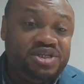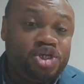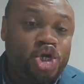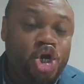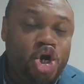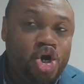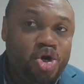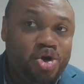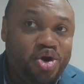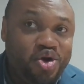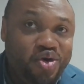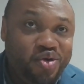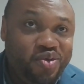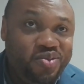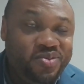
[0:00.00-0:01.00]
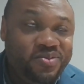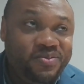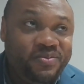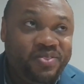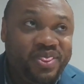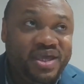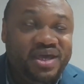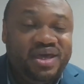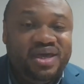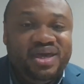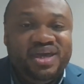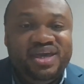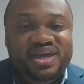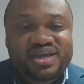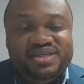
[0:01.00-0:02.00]
in Congo
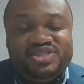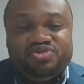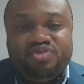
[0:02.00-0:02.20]
is